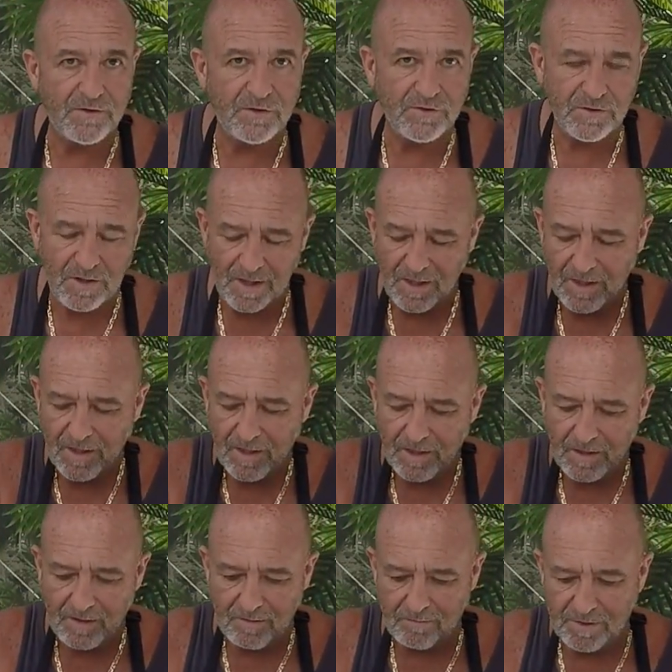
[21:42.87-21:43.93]
dishes,
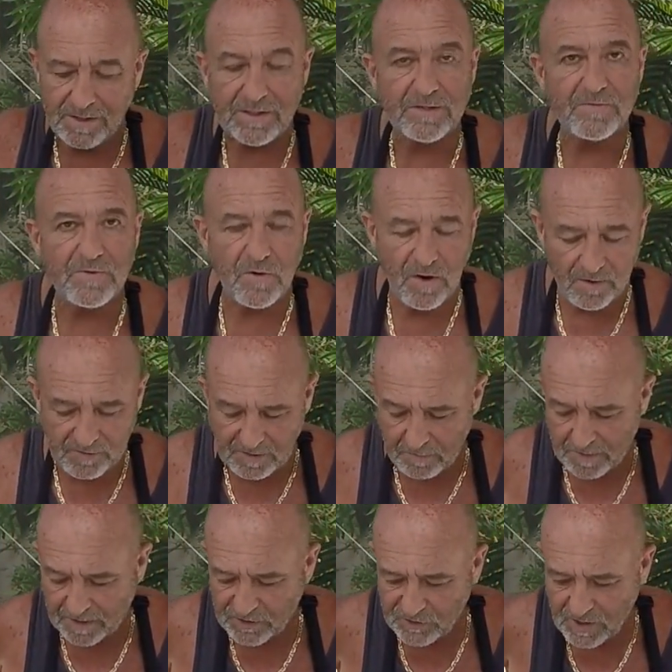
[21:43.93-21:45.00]
please subscribe to
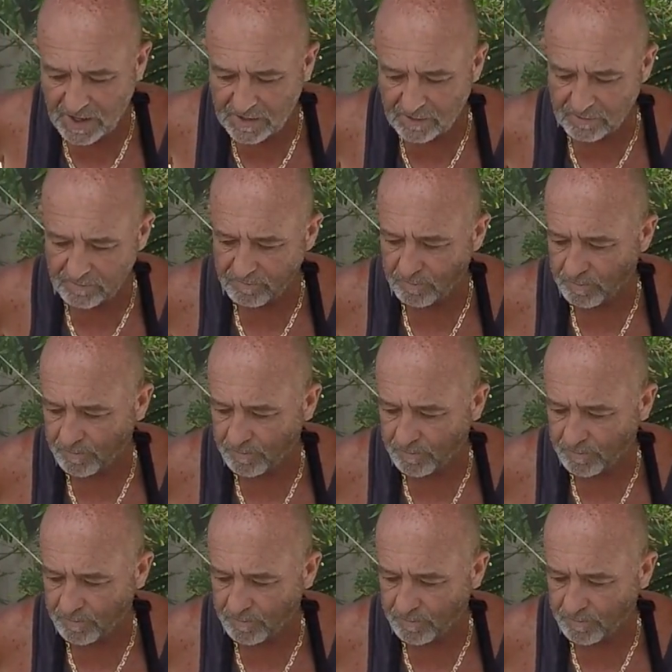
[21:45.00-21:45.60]
my channel.